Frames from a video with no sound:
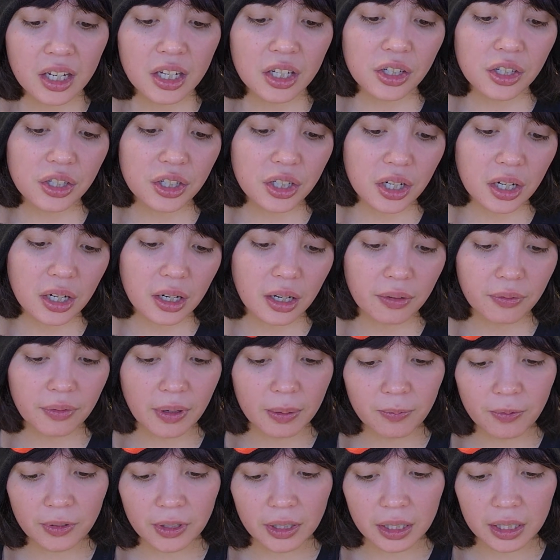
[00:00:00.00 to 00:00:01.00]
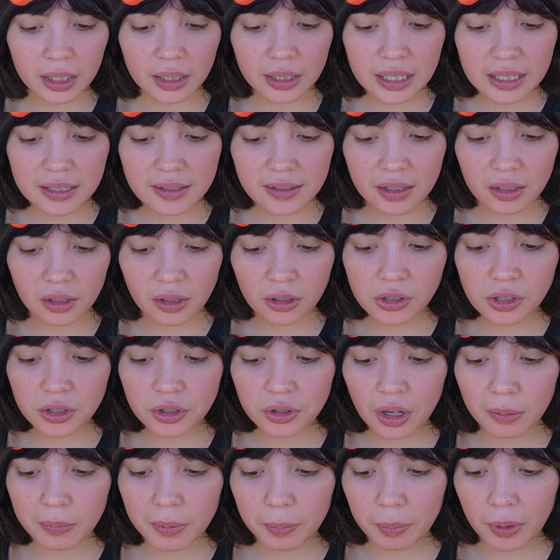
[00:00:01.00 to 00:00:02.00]
Sure, if I'm feeling lazy, I'll just
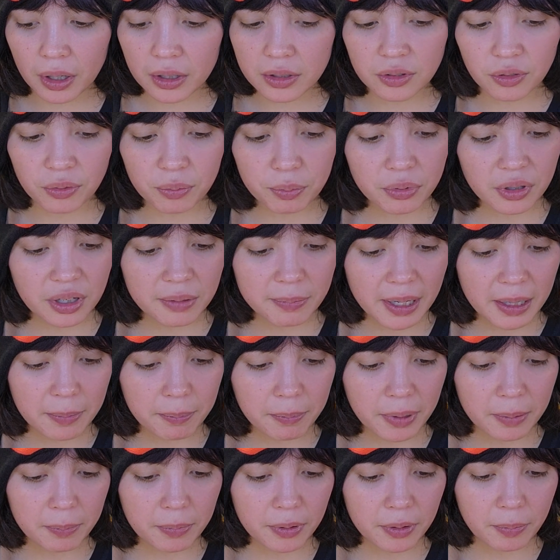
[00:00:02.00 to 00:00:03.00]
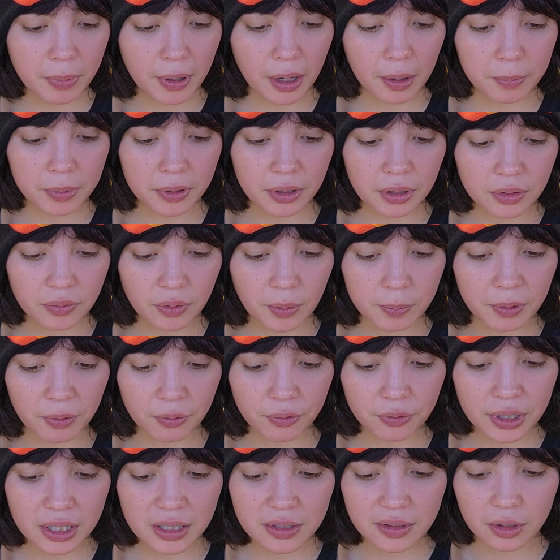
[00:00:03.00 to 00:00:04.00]
grab a box of pre-made pepper poppers from the
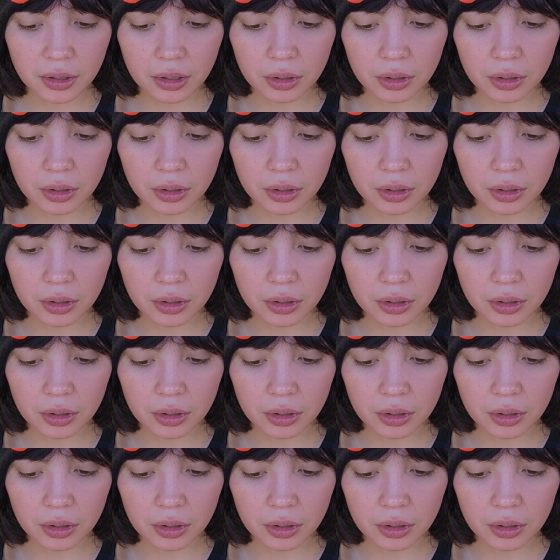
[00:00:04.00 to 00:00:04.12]
freezer